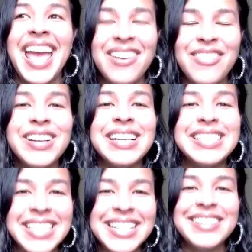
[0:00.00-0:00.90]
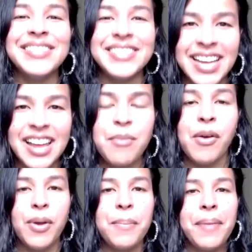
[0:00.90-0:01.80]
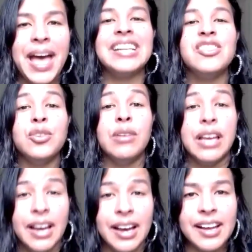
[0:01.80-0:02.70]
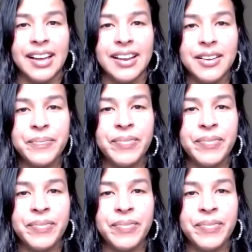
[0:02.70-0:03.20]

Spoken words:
every single time I went back to God,